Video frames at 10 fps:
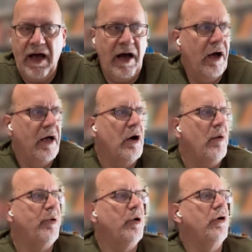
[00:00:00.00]
Uh,
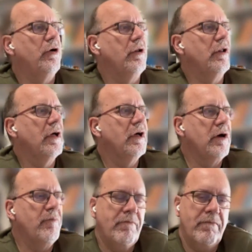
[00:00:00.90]
Paul
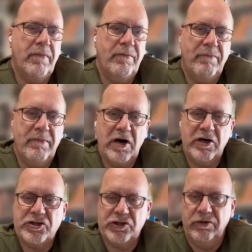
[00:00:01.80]
M-
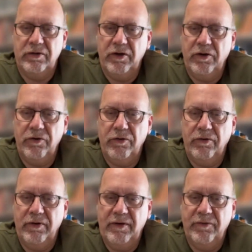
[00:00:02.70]
Marshall,
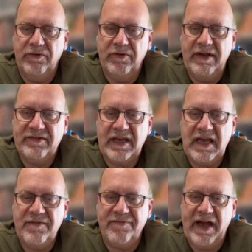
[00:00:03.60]
who is a
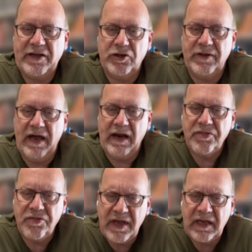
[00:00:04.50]
key factor in that, and
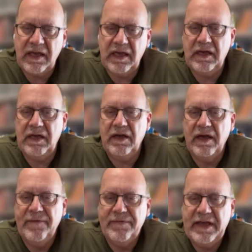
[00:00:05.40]
I think
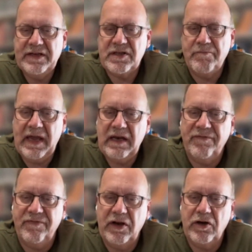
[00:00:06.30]
he he's the
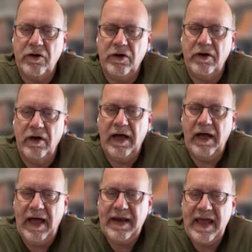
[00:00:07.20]
main funder
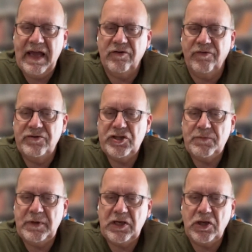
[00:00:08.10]
uh, and head of
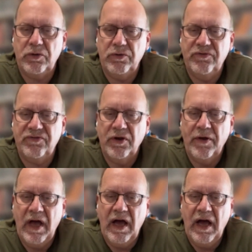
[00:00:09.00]
GB News.